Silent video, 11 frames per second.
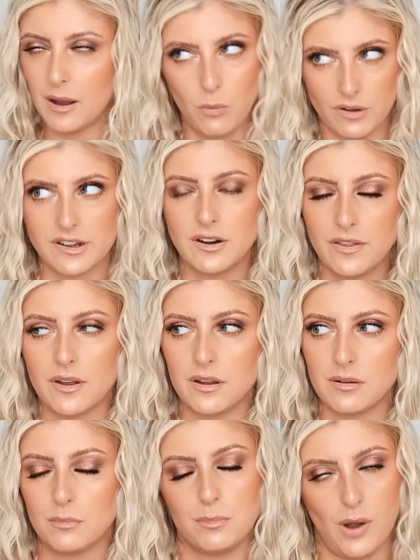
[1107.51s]
That was
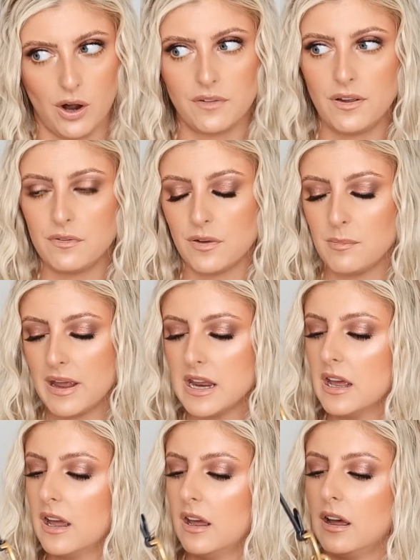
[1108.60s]
another part of it for
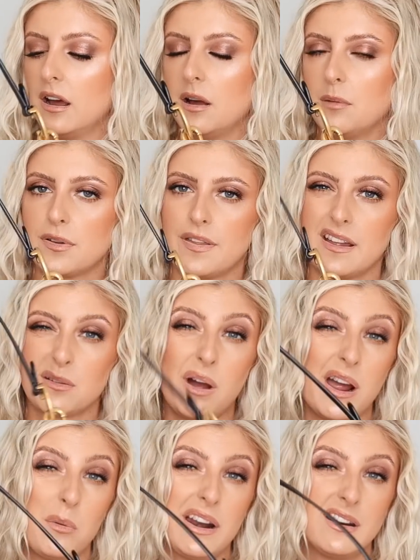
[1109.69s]
me. Um, so that's
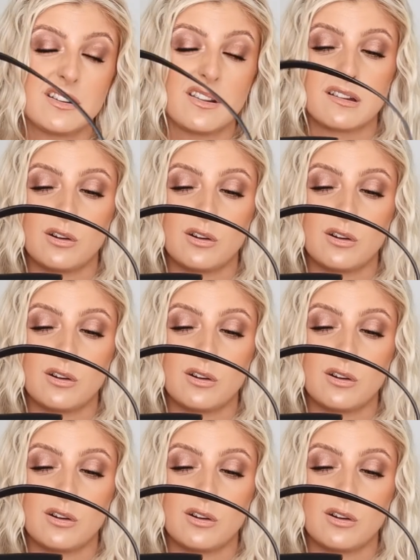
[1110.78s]
why I went into the